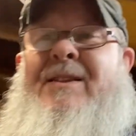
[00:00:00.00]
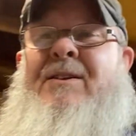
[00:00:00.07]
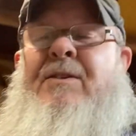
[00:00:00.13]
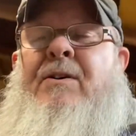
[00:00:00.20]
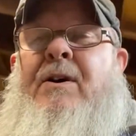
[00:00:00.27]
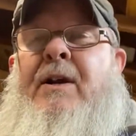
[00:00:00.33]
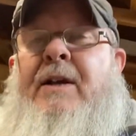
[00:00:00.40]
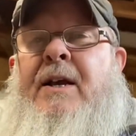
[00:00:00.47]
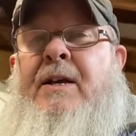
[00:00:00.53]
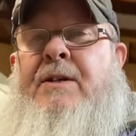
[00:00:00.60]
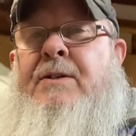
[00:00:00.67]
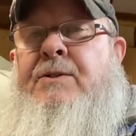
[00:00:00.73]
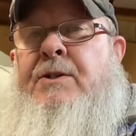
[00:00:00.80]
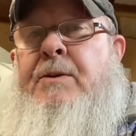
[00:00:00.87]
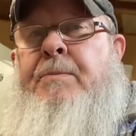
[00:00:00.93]
All right,
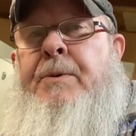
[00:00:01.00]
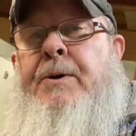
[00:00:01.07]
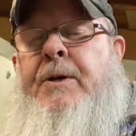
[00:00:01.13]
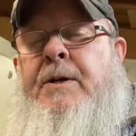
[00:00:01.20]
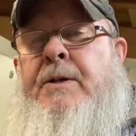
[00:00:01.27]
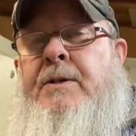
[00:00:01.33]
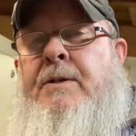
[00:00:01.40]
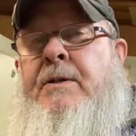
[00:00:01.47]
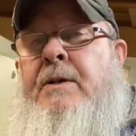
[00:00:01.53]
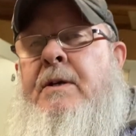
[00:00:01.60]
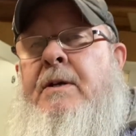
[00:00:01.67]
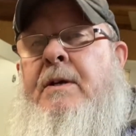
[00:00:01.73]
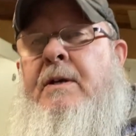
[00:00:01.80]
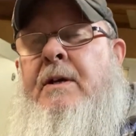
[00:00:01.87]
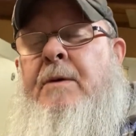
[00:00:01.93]
guys, Jim Perkins
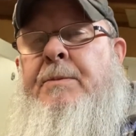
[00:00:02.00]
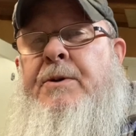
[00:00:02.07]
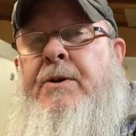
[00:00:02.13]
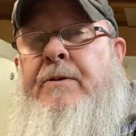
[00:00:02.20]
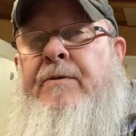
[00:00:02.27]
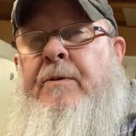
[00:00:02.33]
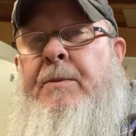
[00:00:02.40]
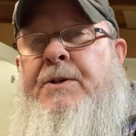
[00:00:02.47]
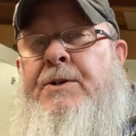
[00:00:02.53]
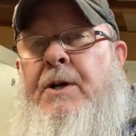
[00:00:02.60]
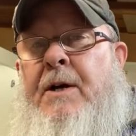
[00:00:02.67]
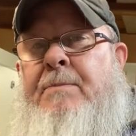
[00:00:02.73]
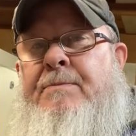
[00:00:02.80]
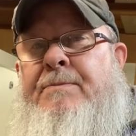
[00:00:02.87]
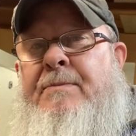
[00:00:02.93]
coming to you from my
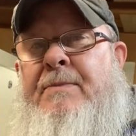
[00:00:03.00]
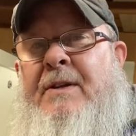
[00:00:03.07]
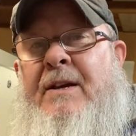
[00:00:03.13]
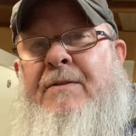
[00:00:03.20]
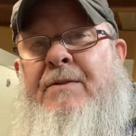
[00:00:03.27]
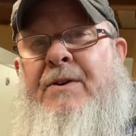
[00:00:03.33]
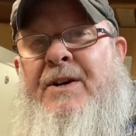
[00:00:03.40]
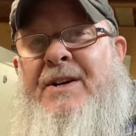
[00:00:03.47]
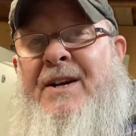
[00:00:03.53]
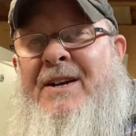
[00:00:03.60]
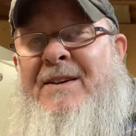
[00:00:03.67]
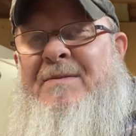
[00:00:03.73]
shop. Have a great day.